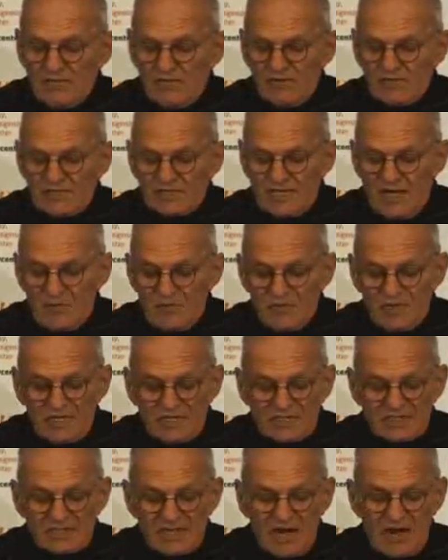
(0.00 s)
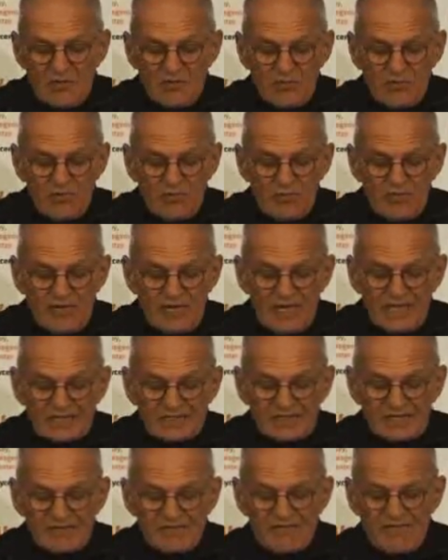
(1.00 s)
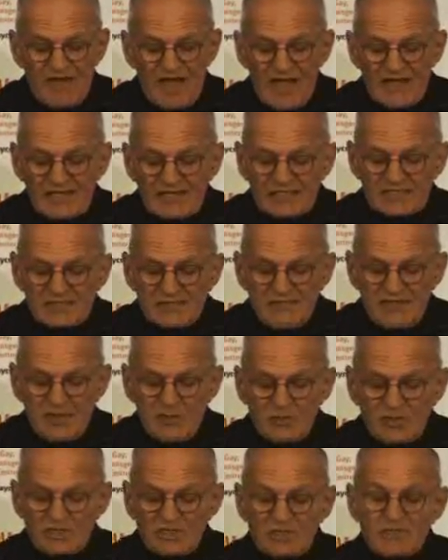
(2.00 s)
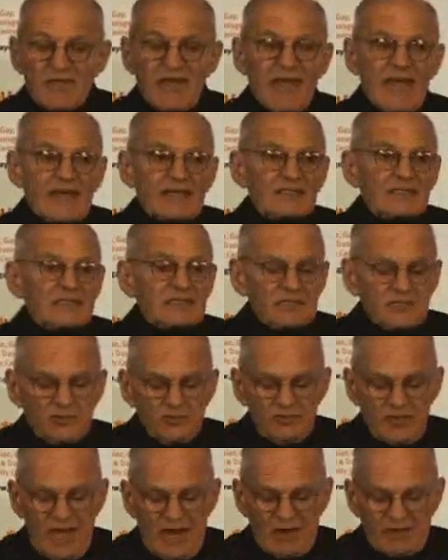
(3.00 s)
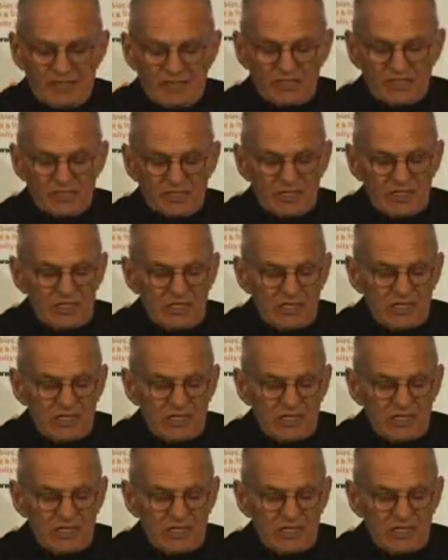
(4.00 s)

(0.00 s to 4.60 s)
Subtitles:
For some reason, our movement has confined its feeble demands to marriage.